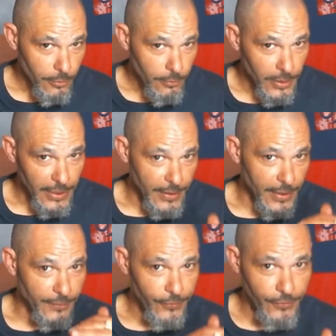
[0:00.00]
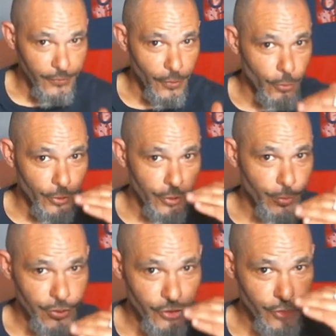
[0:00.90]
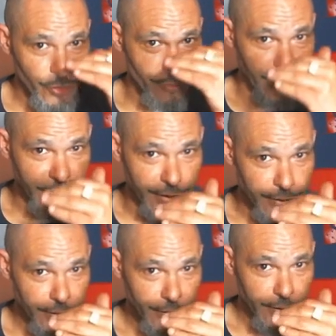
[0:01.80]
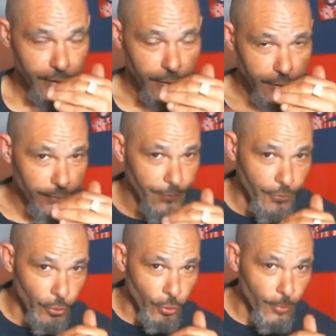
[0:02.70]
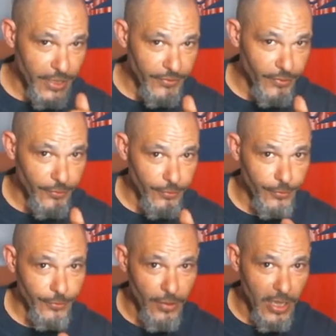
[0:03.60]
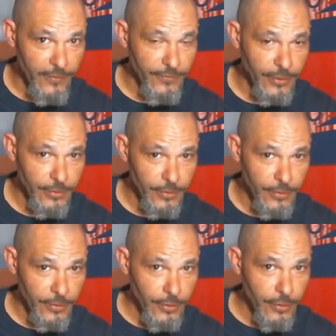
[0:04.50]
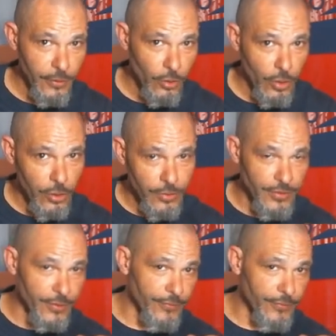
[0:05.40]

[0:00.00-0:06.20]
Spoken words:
And then slowly but surely, two of my sisters left to live